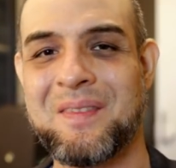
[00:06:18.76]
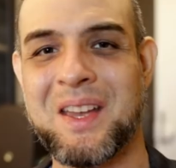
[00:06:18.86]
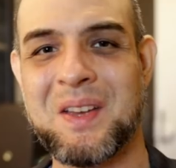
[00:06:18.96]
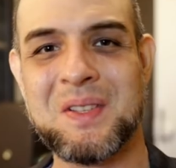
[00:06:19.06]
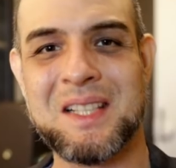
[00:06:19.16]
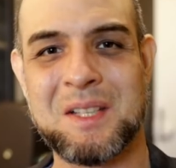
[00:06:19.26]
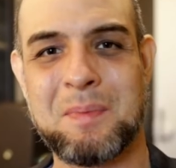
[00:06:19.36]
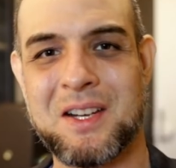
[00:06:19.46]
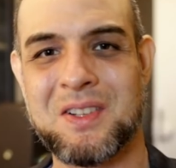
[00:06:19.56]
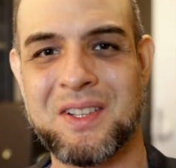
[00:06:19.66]
They use a
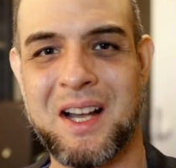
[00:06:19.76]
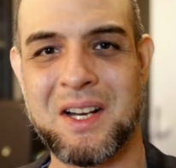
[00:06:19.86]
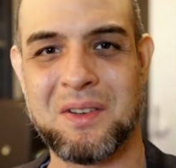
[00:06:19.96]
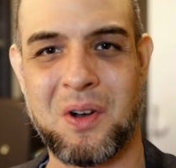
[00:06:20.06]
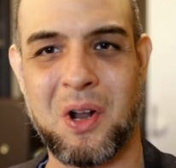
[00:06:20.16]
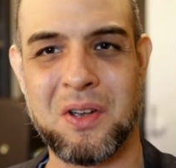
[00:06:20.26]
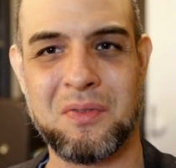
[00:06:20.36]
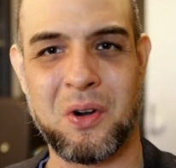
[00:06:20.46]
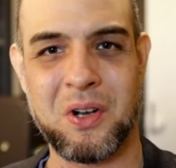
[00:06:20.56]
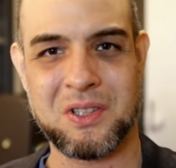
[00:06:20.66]
special kind of
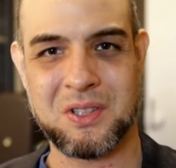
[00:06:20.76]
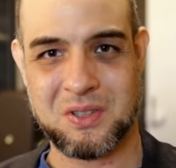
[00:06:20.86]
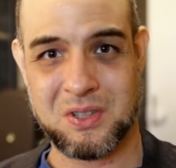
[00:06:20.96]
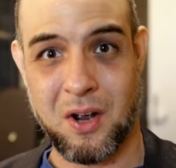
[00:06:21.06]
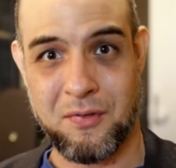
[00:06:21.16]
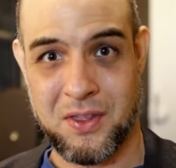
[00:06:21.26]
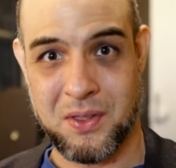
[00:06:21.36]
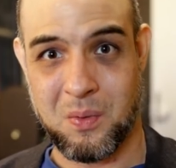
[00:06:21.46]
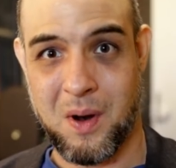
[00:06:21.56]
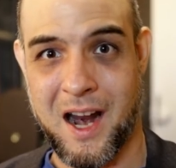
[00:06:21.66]
olive oil to
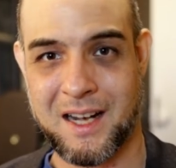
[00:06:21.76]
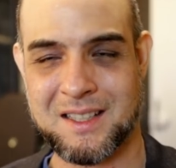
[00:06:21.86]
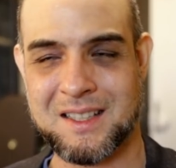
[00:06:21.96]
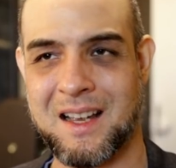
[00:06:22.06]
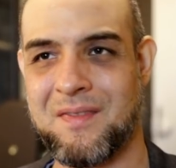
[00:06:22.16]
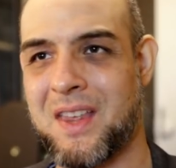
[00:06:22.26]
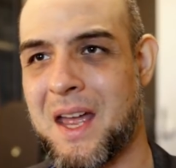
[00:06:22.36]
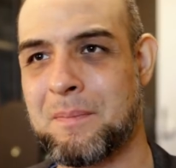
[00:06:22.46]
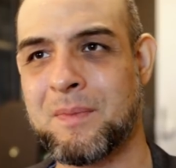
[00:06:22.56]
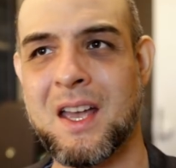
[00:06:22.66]
soften the wax, and
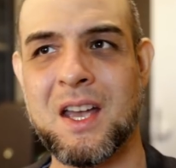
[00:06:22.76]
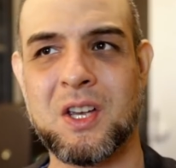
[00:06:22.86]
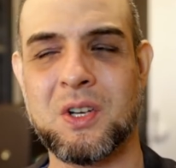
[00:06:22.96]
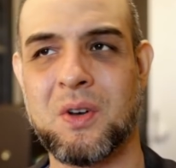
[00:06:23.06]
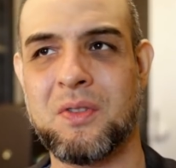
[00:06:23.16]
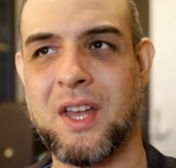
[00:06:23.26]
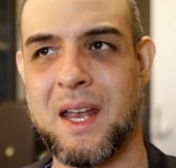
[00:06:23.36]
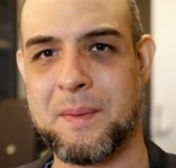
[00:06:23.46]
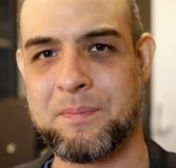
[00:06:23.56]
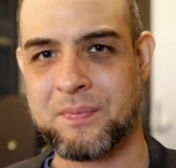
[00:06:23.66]
then, you know,
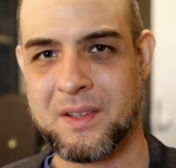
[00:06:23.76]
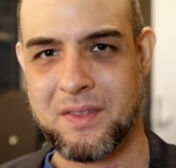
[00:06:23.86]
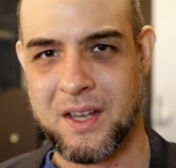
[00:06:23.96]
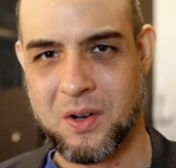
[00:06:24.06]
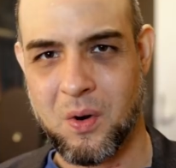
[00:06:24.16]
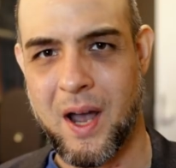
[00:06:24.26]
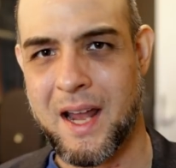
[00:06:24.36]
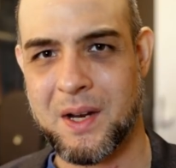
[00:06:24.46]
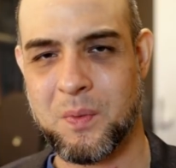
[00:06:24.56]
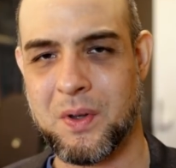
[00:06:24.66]
they go
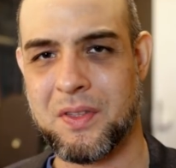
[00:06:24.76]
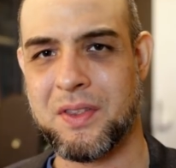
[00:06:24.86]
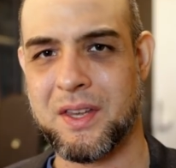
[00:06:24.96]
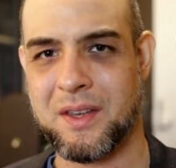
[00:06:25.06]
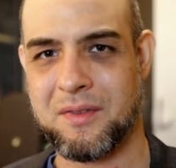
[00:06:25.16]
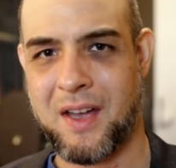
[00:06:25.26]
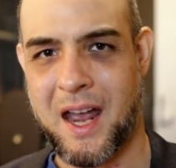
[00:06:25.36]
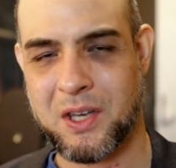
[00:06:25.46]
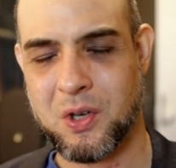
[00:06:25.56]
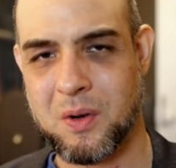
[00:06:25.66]
at it with the
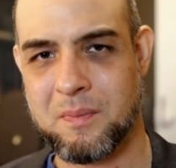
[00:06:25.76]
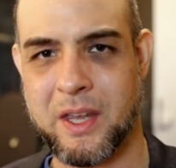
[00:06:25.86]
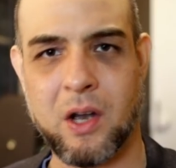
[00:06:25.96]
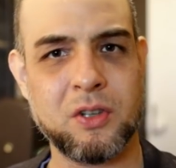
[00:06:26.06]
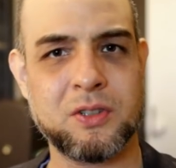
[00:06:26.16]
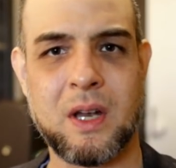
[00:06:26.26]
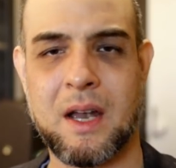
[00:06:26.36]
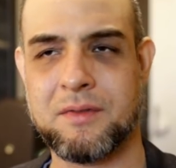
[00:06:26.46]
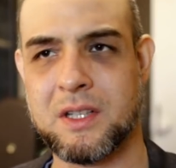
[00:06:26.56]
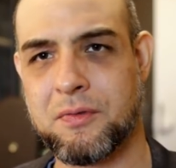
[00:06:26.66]
vacuum. They also
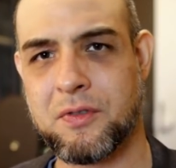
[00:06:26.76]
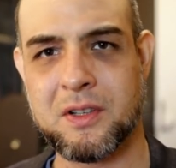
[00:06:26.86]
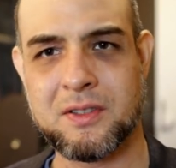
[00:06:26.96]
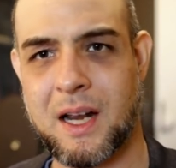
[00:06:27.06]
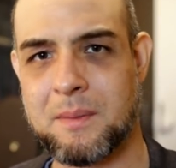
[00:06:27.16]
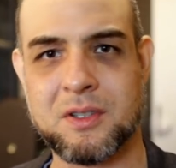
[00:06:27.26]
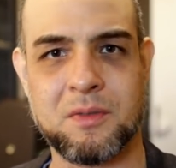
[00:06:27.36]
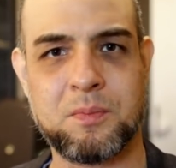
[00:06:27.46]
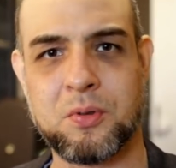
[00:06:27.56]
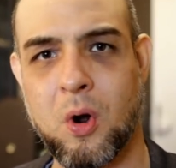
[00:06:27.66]
have different types
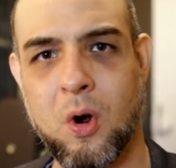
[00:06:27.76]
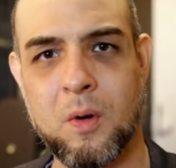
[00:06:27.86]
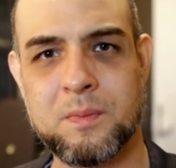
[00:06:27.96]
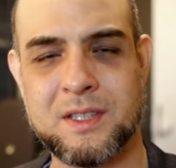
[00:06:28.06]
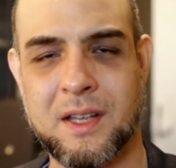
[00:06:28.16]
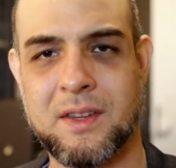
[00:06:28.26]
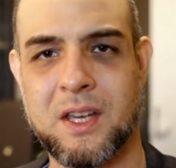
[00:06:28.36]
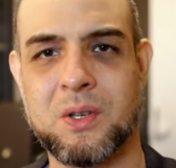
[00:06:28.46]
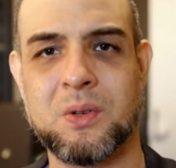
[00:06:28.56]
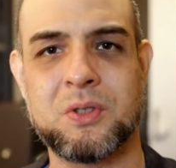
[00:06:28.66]
of probes that
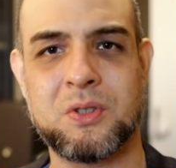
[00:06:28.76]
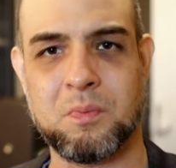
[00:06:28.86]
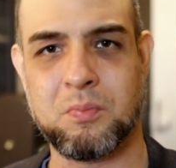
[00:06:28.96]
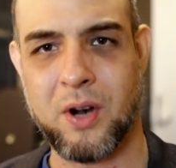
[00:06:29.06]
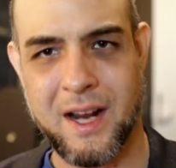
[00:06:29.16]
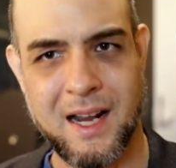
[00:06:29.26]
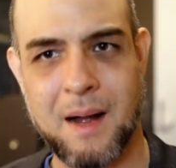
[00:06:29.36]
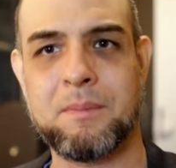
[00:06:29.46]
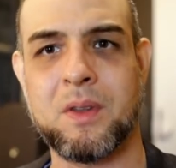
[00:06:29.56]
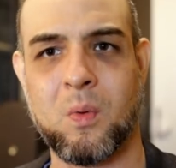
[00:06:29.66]
they use to break
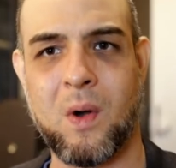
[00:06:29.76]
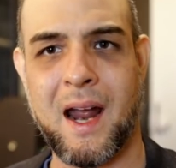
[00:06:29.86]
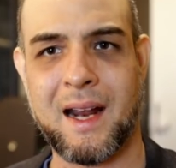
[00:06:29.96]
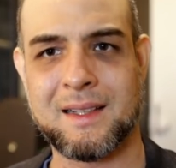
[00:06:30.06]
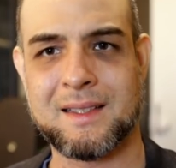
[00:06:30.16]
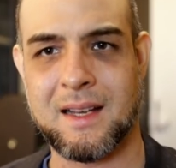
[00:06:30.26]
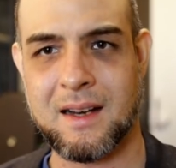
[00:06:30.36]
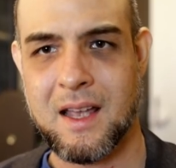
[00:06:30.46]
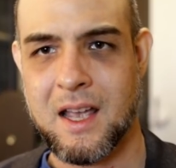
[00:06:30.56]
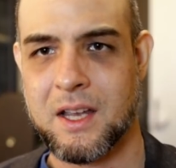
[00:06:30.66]
up the wax
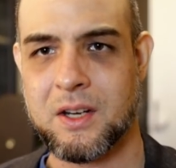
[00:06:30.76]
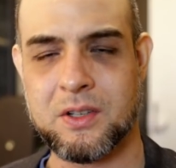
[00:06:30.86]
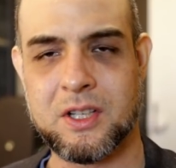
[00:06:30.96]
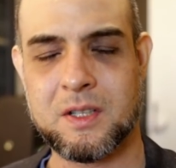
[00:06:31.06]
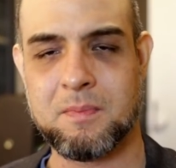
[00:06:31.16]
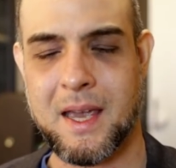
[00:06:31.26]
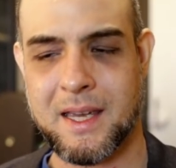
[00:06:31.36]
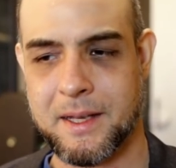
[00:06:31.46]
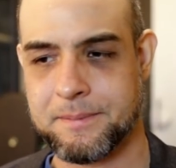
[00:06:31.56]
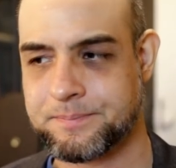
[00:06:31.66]
and, you know, just
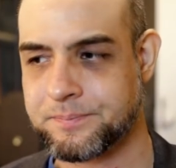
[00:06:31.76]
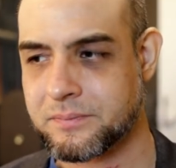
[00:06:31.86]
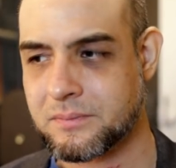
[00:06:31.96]
make it